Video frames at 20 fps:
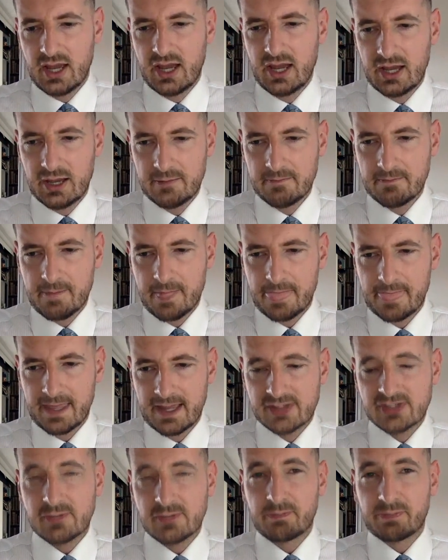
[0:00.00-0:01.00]

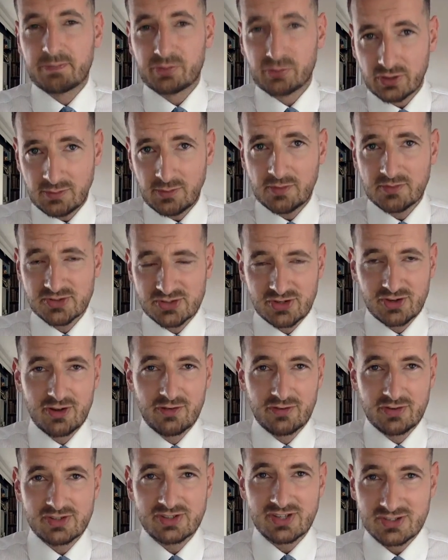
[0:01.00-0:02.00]
It's a premium
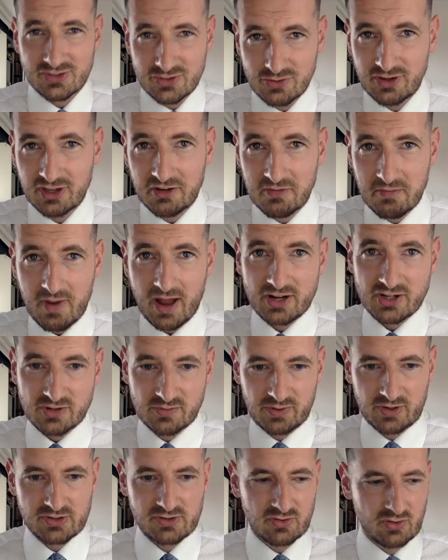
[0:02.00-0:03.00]
service, as you can imagine,
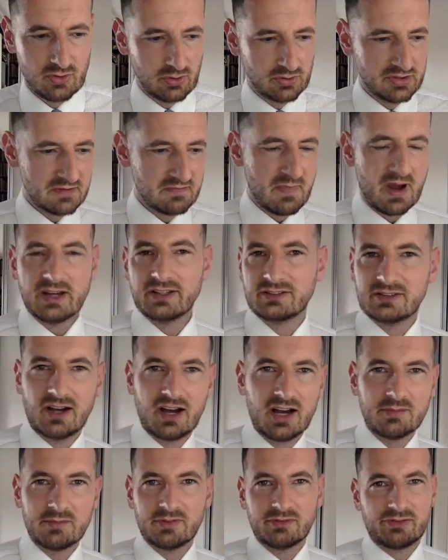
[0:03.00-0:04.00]
because, of course, there's my
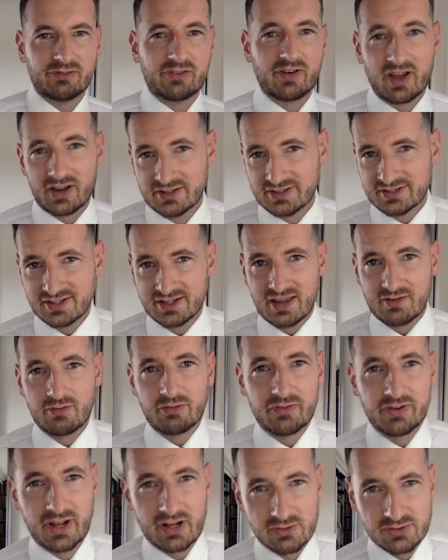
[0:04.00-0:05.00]
time and flights and
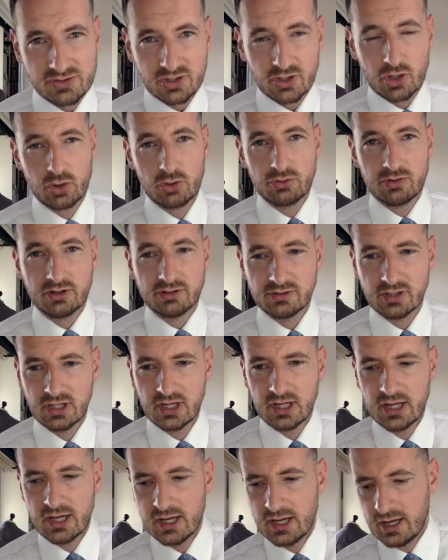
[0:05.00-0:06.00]
everything else included.
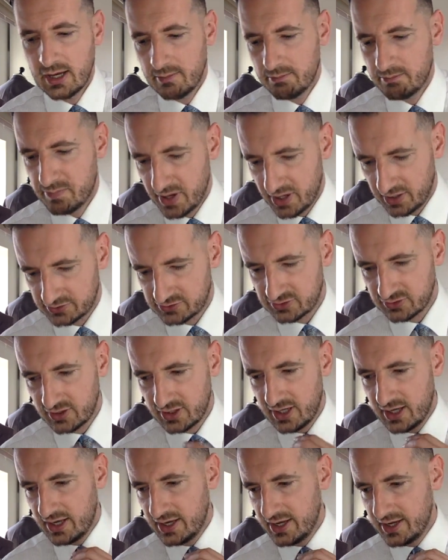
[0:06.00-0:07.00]
But
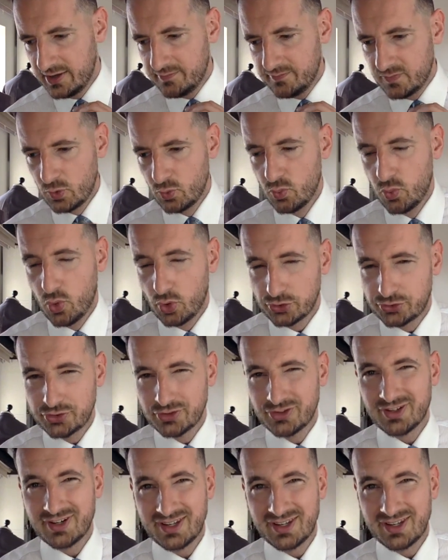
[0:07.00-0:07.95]
what you're going